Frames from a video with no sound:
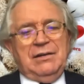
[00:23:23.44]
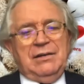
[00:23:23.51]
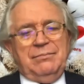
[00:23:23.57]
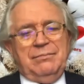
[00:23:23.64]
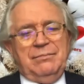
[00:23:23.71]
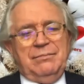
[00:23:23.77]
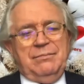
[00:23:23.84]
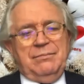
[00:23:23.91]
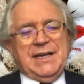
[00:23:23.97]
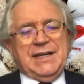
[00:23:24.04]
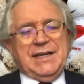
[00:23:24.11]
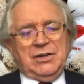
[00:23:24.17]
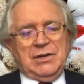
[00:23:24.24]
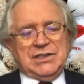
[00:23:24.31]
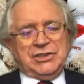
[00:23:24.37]
making
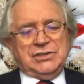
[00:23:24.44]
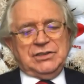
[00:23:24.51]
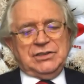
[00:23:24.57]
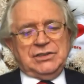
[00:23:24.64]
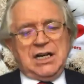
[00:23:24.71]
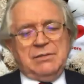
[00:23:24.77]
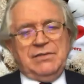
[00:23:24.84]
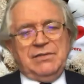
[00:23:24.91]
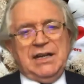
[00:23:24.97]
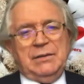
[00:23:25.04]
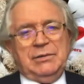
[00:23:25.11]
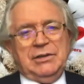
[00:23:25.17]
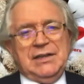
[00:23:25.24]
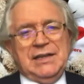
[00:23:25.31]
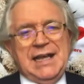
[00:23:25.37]
question time available
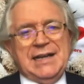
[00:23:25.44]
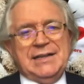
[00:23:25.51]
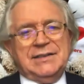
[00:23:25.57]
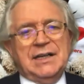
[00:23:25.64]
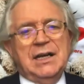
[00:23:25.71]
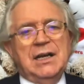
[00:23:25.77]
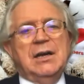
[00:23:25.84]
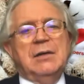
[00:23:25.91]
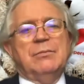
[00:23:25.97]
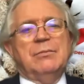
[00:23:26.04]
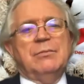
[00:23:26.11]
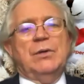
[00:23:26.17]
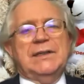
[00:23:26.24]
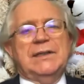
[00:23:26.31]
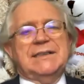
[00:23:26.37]
at the end. But
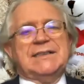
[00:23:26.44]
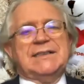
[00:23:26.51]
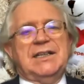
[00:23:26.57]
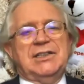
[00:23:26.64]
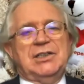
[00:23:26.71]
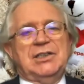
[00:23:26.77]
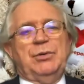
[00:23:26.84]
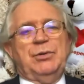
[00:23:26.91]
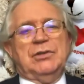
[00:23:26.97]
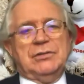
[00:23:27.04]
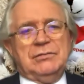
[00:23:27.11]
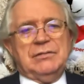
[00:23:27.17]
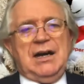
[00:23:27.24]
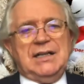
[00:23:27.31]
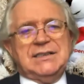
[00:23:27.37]
we decided to put
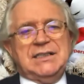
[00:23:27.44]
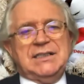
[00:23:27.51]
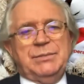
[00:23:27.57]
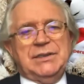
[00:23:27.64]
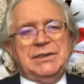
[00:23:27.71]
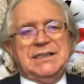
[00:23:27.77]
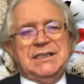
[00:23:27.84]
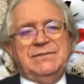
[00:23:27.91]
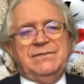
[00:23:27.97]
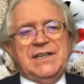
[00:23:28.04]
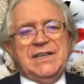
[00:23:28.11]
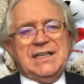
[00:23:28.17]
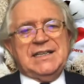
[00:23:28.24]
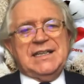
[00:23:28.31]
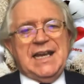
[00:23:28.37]
ICB
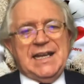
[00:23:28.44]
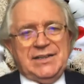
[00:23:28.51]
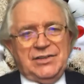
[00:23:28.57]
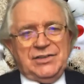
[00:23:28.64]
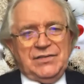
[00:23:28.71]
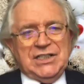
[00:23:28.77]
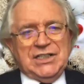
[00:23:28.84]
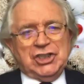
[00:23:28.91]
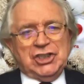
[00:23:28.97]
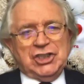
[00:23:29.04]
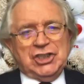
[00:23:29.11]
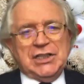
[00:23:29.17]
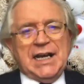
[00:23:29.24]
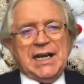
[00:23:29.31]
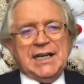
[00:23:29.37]
TV at the end of each
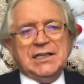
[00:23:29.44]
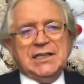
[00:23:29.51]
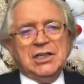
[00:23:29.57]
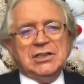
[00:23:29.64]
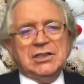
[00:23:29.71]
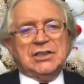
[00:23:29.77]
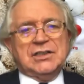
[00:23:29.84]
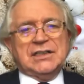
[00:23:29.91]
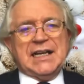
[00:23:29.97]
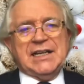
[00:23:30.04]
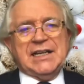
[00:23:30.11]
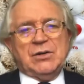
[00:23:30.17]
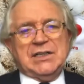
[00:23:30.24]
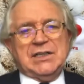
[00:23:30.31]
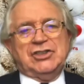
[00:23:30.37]
day so that any
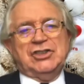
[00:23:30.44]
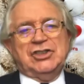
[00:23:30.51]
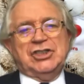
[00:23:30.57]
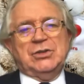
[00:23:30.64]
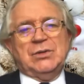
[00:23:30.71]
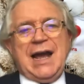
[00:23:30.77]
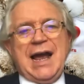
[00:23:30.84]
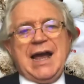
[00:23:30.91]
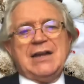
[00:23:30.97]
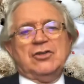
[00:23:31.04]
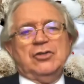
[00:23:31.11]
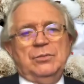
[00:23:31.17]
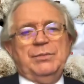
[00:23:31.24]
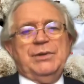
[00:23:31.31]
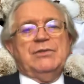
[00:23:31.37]
questions you had
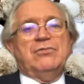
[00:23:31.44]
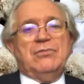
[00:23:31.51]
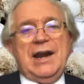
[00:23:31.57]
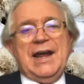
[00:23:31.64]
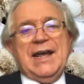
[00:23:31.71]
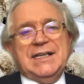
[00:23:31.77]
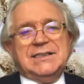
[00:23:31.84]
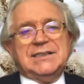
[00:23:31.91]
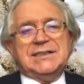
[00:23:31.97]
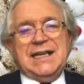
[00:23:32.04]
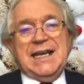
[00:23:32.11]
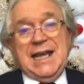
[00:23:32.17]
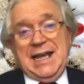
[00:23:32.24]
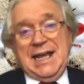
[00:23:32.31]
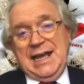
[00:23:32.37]
could be raised
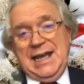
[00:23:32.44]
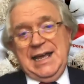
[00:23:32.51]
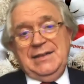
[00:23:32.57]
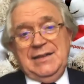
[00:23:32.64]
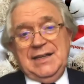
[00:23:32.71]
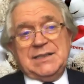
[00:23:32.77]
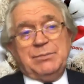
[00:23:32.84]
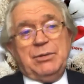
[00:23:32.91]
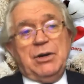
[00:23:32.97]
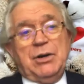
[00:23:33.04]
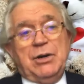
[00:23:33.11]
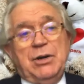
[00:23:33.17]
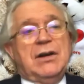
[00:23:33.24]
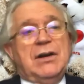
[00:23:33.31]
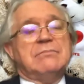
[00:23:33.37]
in this
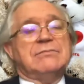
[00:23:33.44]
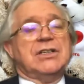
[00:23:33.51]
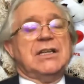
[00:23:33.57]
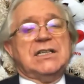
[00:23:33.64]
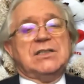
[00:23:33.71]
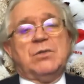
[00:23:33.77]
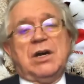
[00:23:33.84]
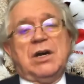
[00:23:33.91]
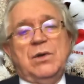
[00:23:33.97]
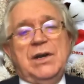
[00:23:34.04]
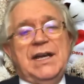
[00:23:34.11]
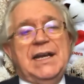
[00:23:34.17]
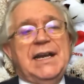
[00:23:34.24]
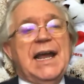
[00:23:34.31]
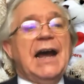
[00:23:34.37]
program. So that's why we're
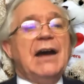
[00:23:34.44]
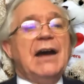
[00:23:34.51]
here now.